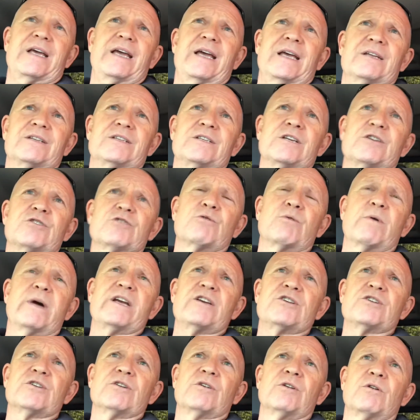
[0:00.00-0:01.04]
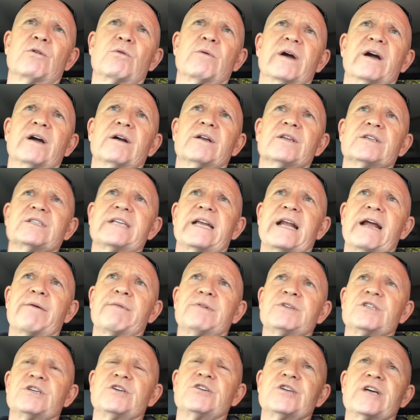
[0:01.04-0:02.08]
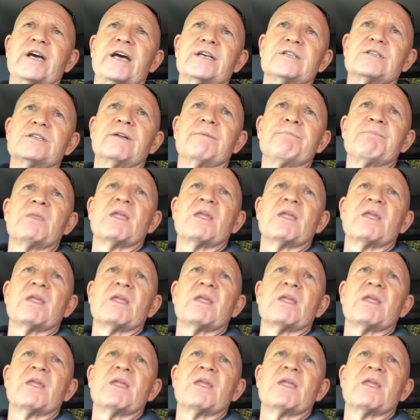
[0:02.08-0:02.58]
and situational awareness that I would suggest.